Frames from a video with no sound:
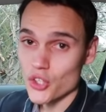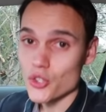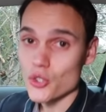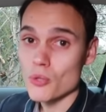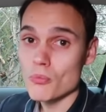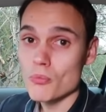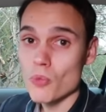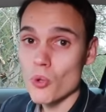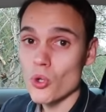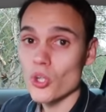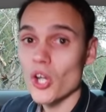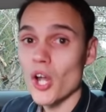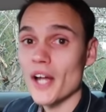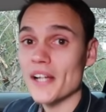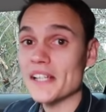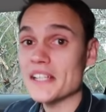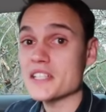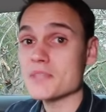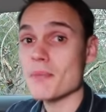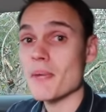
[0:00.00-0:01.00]
you're more
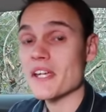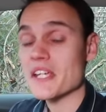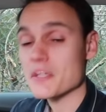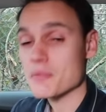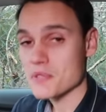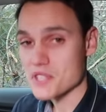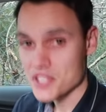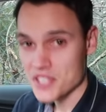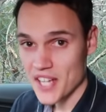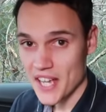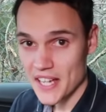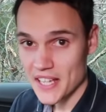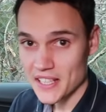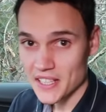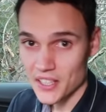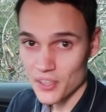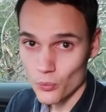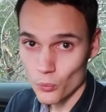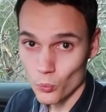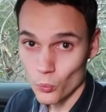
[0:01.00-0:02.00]
likely to make a
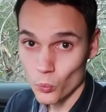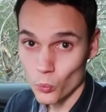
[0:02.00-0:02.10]
mistake,